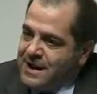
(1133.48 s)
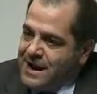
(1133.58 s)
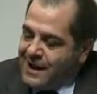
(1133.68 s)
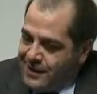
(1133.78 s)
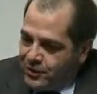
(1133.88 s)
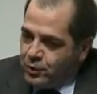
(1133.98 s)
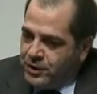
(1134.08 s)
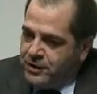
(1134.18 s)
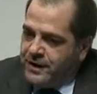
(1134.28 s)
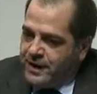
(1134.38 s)
I
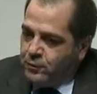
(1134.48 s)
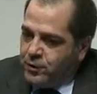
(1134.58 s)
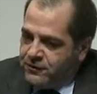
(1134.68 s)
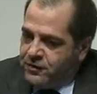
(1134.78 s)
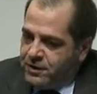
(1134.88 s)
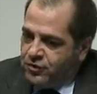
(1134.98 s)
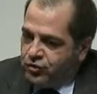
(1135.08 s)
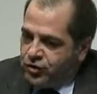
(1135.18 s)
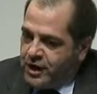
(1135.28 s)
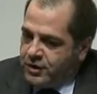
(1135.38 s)
agree that one of the major
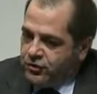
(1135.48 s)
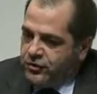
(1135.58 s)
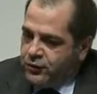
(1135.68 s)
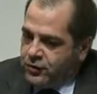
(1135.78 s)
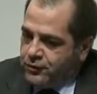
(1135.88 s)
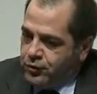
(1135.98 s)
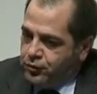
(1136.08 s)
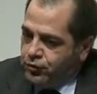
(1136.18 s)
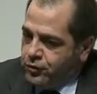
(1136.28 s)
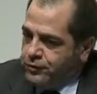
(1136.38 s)
challenges for the
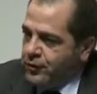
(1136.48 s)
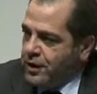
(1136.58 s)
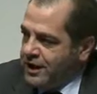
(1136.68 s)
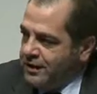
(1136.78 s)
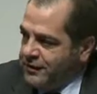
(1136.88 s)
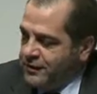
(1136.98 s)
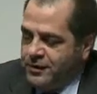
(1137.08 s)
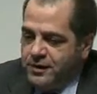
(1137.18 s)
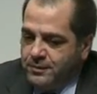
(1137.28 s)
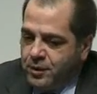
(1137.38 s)
future for
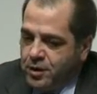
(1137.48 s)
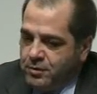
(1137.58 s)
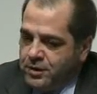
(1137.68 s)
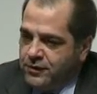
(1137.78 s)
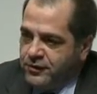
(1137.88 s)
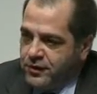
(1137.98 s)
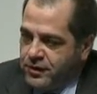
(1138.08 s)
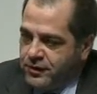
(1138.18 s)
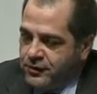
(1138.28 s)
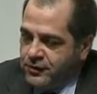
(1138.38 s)
ICT departments
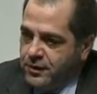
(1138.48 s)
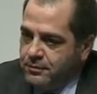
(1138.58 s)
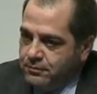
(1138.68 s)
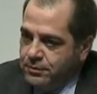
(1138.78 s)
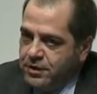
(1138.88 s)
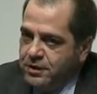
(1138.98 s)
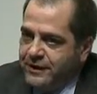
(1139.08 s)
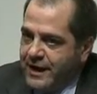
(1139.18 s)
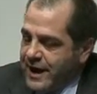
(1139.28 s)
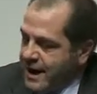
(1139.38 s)
is build
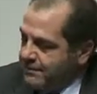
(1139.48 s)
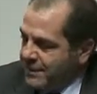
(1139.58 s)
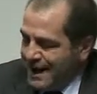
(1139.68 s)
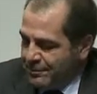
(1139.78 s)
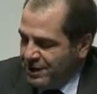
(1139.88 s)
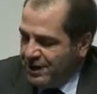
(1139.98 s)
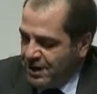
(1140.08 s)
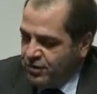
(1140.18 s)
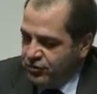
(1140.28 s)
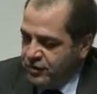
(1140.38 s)

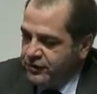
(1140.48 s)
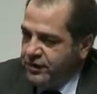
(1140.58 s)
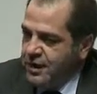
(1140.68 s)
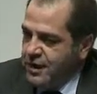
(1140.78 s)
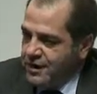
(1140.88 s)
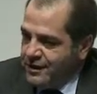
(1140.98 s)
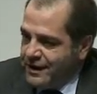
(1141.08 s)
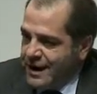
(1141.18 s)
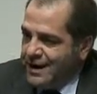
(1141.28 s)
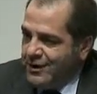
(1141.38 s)
applications
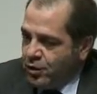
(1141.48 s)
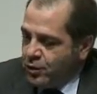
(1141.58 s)
that are